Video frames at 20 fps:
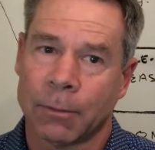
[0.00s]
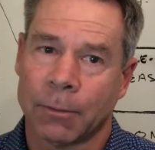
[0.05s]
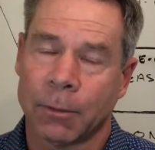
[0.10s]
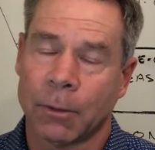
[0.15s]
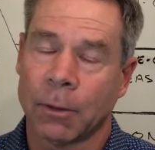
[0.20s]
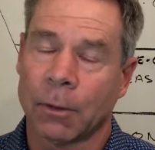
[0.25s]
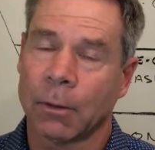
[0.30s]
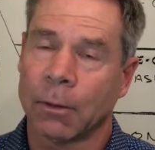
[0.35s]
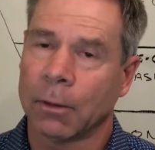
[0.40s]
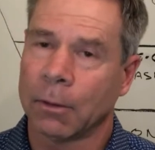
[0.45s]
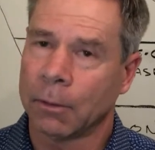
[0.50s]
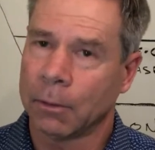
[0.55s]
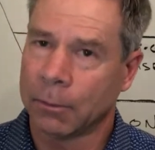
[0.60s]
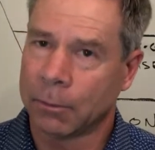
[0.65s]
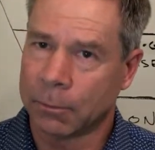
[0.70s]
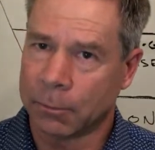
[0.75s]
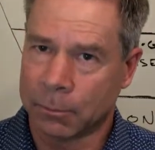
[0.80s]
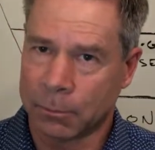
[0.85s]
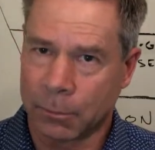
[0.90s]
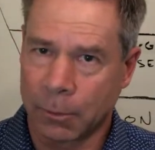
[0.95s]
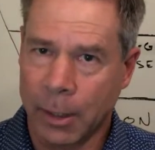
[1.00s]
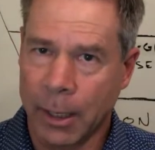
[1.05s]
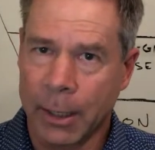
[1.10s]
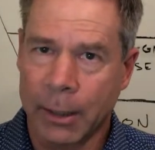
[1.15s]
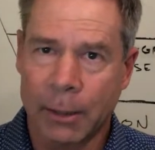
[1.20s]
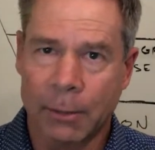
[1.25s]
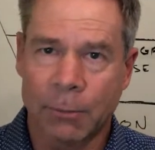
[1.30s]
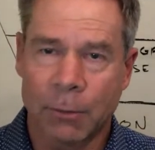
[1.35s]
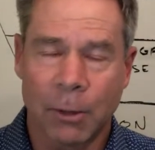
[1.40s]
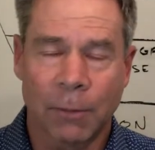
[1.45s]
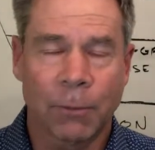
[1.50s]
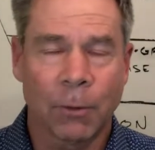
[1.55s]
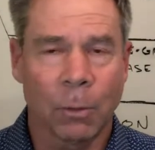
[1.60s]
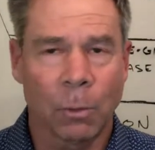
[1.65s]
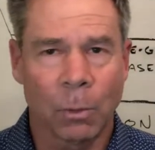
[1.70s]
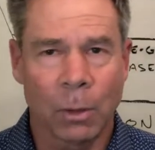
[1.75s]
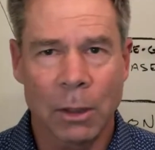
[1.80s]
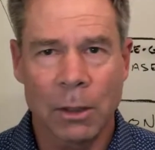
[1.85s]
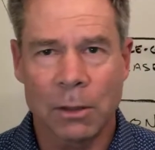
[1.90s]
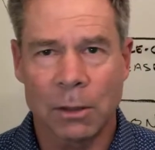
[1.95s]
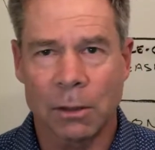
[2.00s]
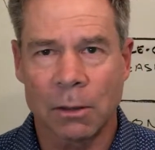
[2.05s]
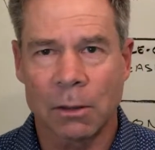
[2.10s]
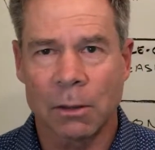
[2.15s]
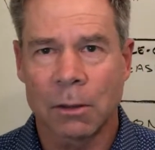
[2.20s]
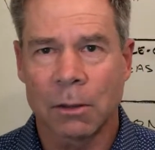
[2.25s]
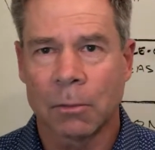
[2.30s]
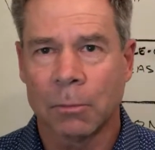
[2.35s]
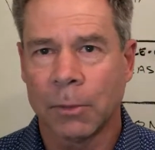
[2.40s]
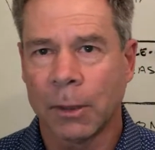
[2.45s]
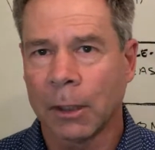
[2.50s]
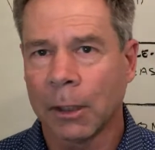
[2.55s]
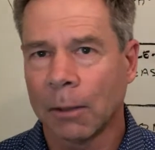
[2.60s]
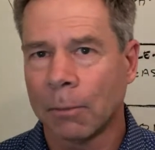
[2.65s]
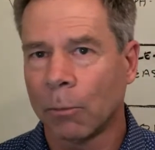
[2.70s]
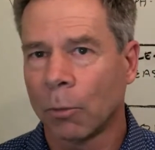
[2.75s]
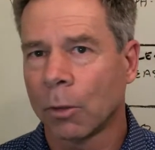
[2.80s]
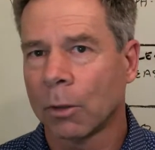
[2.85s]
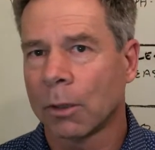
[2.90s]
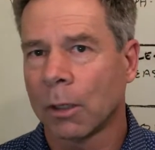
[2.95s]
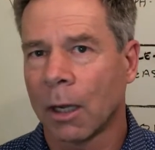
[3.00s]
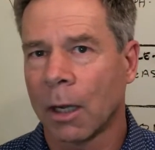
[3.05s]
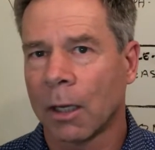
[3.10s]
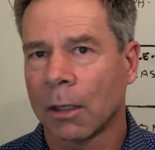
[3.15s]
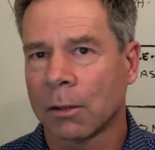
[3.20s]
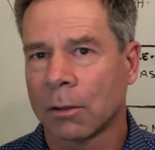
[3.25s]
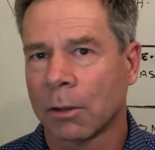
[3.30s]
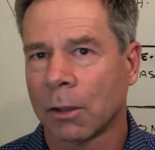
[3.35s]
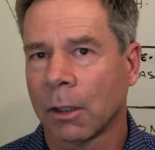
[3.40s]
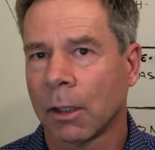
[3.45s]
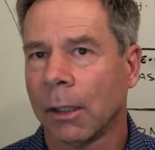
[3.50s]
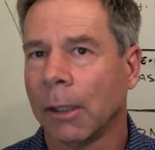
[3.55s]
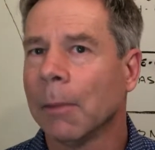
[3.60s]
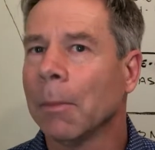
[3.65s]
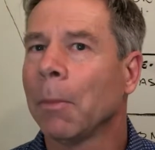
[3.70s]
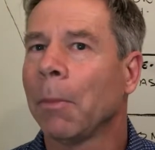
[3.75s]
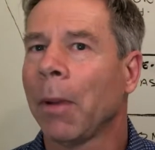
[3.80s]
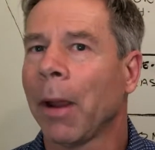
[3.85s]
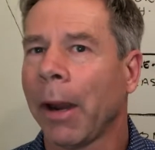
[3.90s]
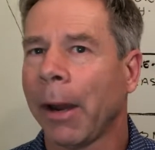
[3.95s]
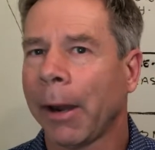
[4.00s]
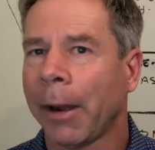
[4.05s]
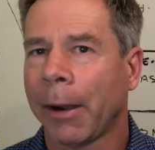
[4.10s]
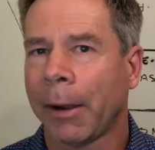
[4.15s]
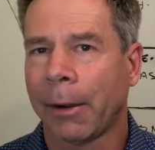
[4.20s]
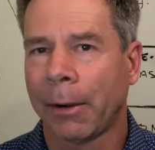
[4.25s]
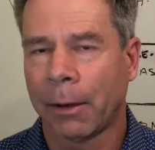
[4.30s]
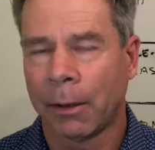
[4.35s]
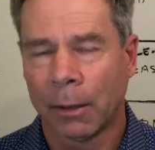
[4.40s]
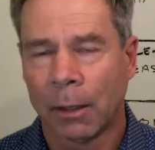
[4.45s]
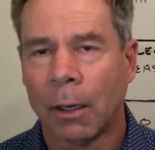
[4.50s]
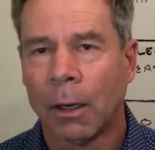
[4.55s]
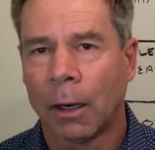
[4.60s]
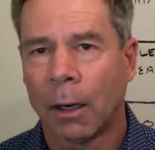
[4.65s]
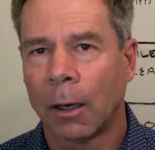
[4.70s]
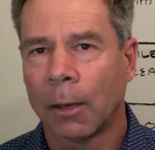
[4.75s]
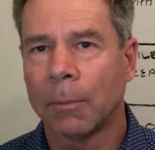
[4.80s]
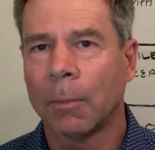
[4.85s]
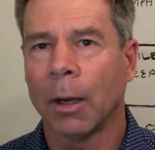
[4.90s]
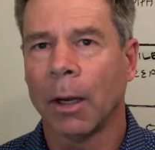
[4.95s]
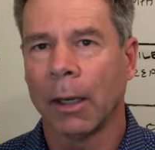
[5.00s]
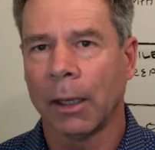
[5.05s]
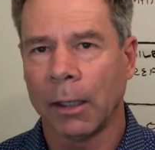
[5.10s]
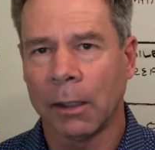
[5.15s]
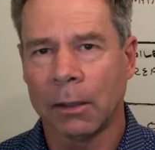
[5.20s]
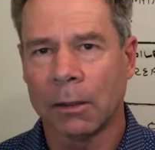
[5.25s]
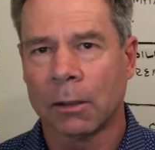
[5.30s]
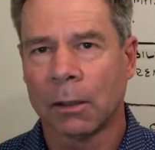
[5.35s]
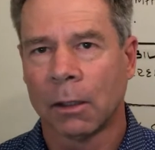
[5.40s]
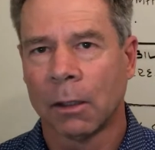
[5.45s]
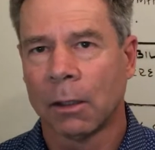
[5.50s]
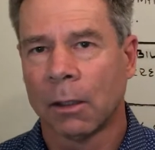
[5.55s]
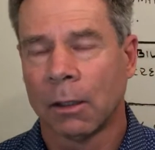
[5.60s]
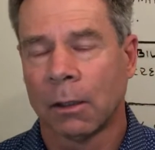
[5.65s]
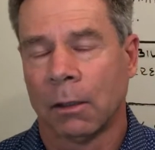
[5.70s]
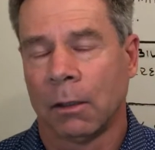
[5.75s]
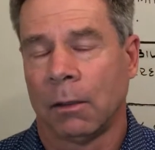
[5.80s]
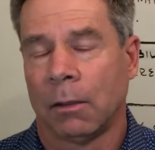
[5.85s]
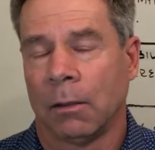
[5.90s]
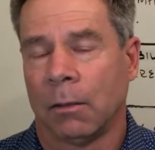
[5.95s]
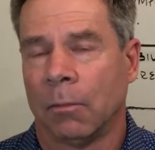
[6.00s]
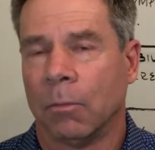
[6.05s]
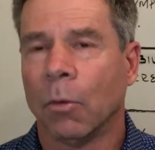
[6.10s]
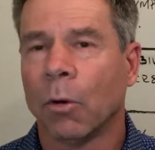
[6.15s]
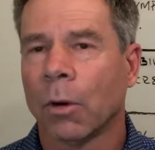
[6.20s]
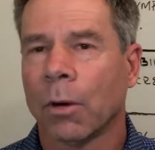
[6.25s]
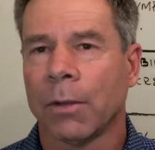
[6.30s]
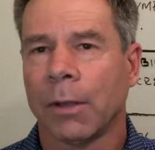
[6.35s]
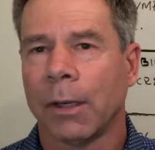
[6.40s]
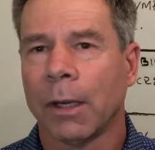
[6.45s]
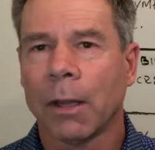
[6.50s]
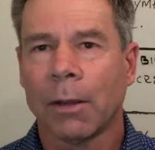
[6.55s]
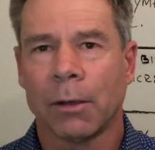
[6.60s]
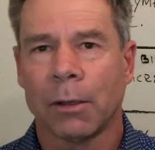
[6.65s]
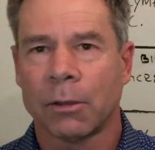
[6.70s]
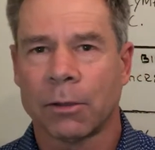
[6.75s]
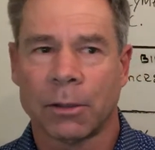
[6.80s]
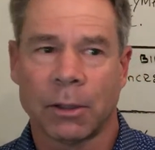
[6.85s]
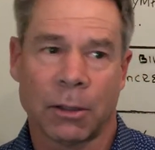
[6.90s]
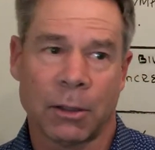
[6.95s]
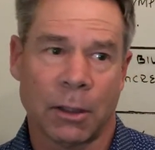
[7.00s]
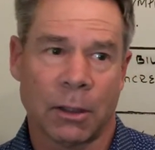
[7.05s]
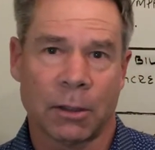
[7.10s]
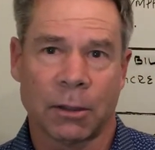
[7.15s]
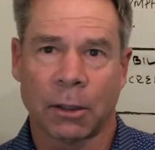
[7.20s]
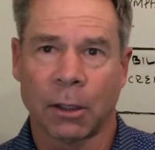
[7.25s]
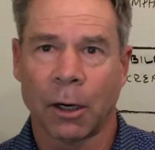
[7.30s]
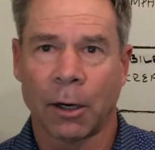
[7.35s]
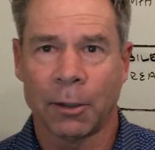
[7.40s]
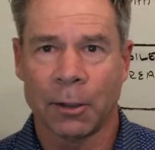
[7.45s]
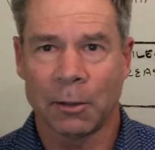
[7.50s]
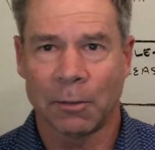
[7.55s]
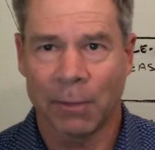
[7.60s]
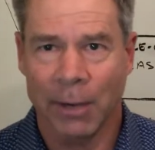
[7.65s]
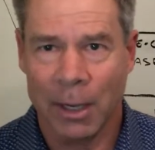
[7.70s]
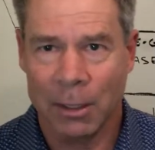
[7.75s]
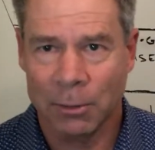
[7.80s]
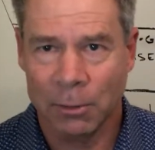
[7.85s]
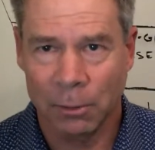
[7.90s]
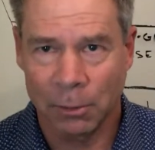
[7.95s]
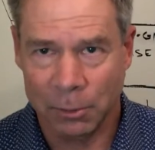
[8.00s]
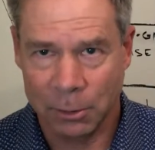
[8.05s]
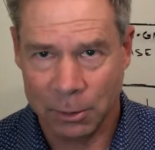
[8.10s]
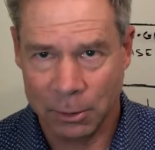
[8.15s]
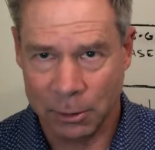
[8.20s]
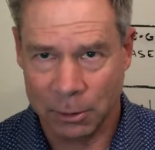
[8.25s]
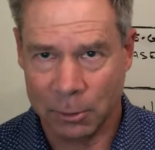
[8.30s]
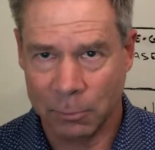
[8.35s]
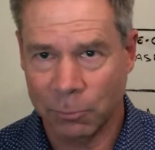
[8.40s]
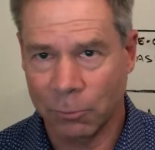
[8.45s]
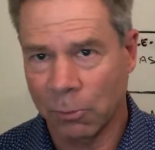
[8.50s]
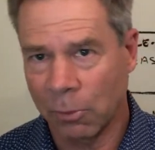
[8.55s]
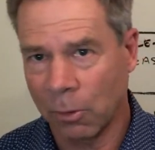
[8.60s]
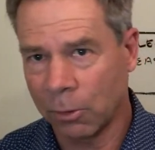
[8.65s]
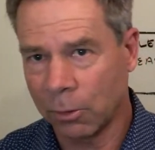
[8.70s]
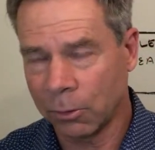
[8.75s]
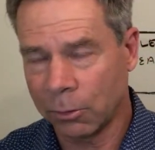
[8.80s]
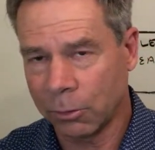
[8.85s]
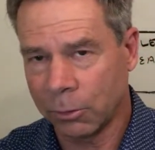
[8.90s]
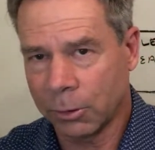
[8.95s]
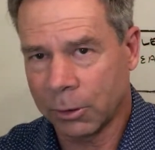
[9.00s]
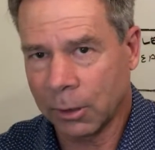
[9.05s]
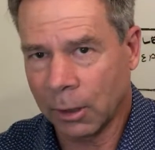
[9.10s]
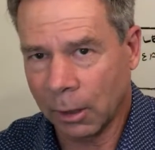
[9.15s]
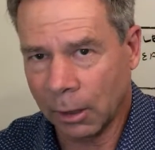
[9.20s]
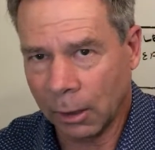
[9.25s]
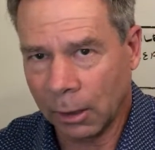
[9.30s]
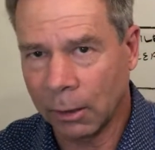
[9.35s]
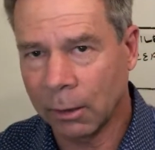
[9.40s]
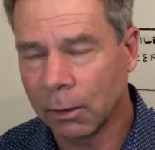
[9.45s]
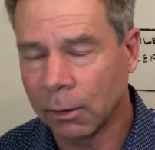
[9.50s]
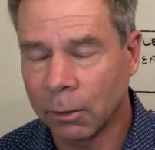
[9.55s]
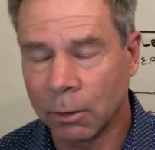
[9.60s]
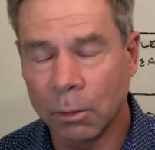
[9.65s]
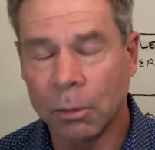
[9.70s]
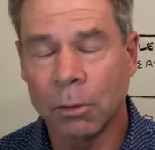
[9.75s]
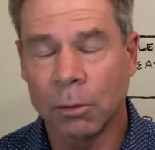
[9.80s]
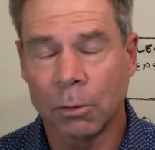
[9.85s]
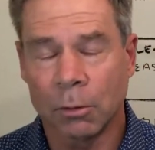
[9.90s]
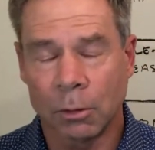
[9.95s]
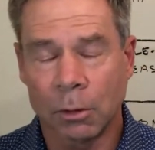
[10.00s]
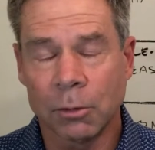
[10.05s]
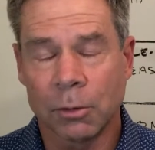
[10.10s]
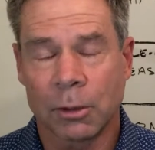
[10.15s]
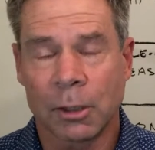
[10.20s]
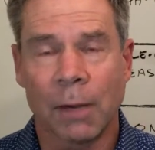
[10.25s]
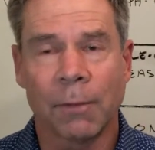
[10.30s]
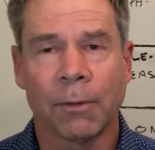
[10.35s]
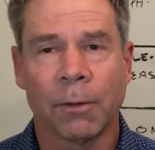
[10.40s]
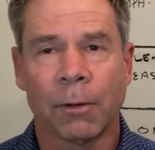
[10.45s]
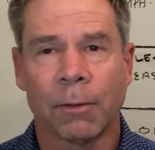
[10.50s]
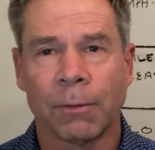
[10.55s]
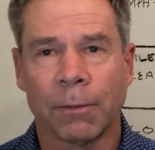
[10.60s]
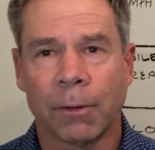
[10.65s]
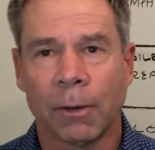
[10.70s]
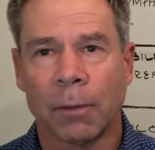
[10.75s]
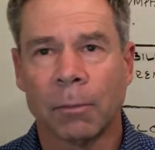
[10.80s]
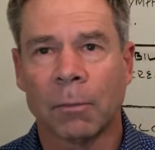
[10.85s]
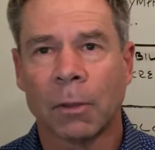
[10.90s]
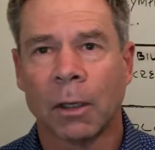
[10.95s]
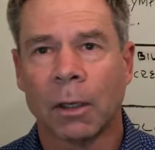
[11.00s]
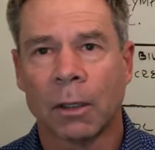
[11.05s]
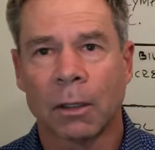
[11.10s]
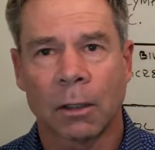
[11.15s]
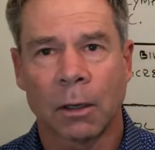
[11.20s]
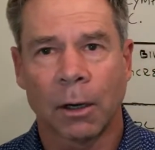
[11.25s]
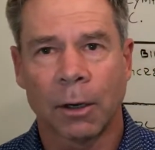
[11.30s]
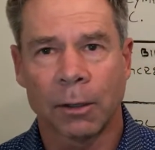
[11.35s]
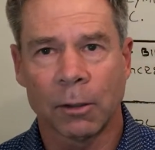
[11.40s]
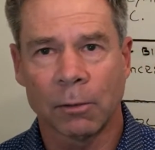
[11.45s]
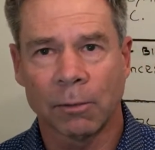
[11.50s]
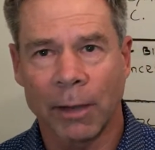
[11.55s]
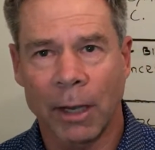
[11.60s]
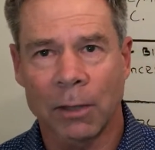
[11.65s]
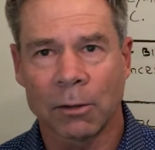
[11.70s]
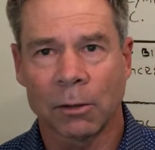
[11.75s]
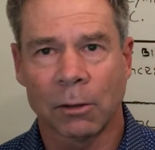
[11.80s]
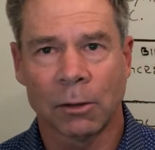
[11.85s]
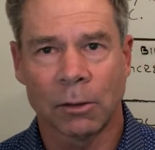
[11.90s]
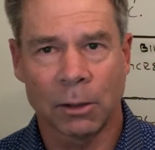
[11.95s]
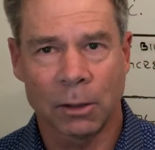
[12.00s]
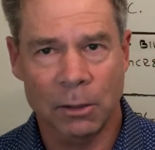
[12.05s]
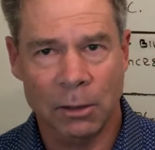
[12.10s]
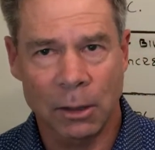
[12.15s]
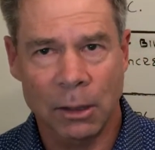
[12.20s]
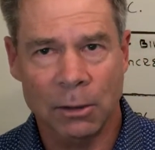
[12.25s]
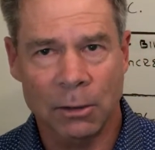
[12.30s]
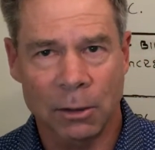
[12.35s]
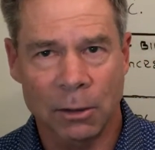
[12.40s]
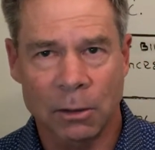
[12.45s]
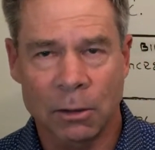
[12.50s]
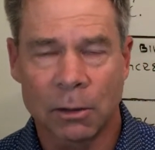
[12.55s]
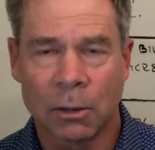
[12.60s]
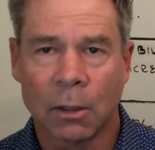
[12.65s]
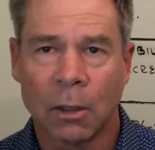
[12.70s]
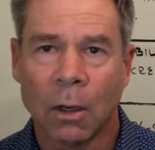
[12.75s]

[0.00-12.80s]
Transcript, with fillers: for a variety of different reasons, become more toxic and impair our bodies more than others, such as the cardiovascular system for those who study who suffer from cardiovascular diseases,